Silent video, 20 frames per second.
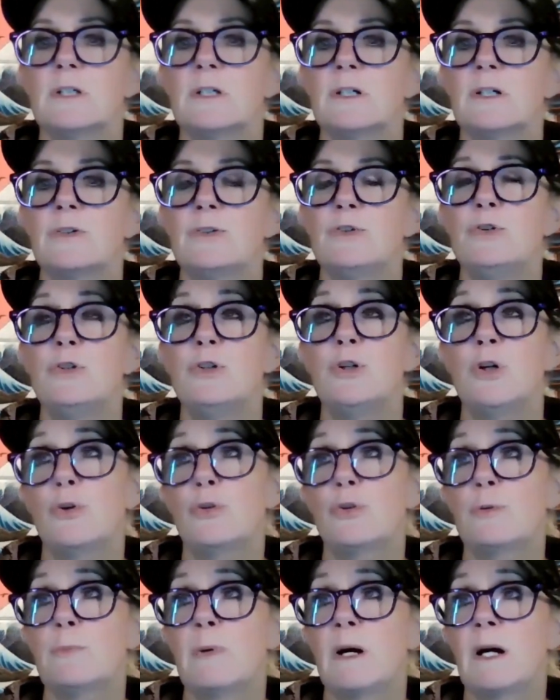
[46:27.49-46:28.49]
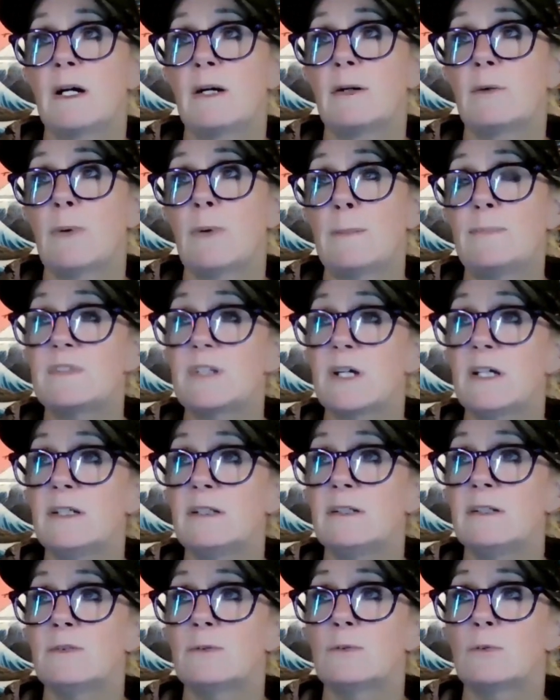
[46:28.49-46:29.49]
You can go to my
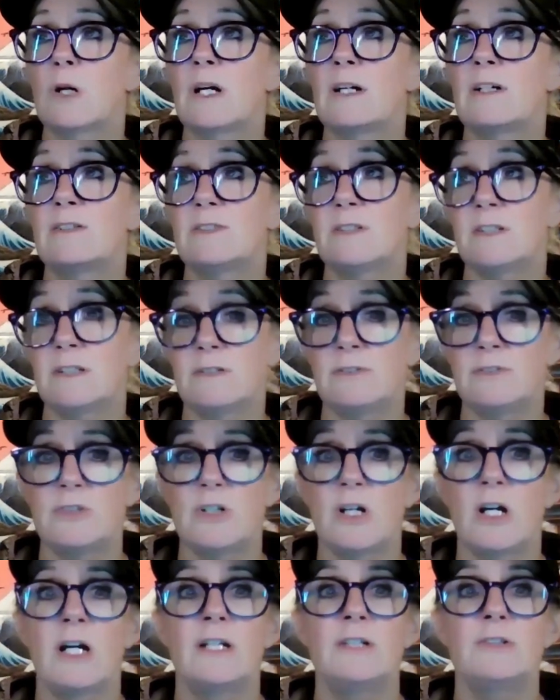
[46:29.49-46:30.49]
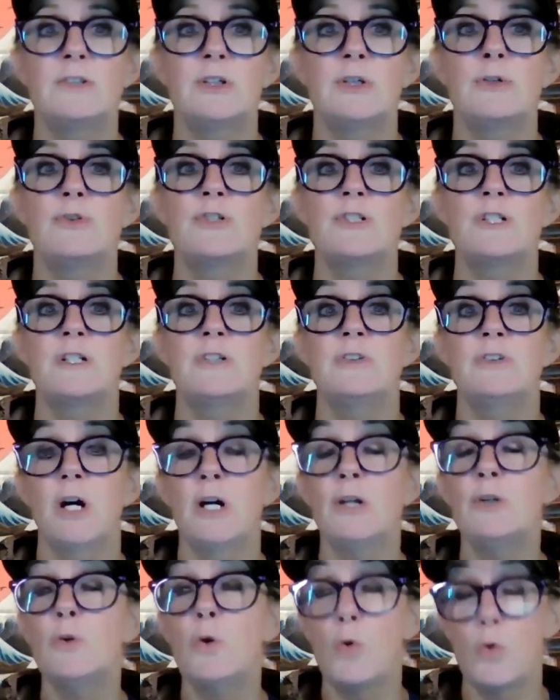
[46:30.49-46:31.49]
website,
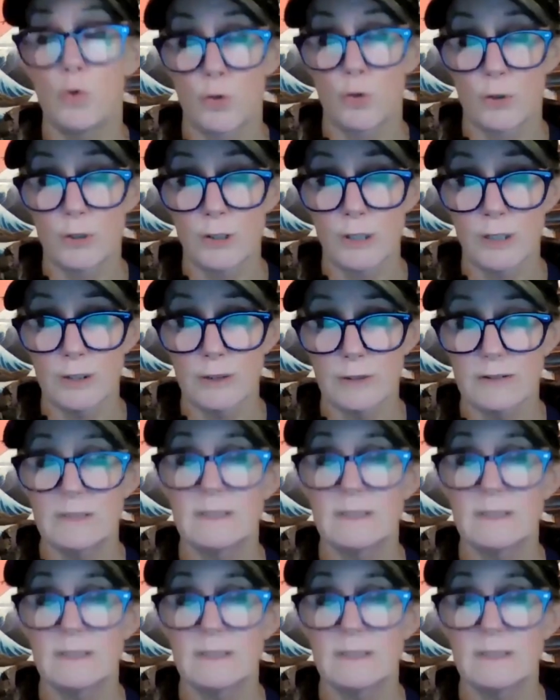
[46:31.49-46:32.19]
risingtidecoaching.org,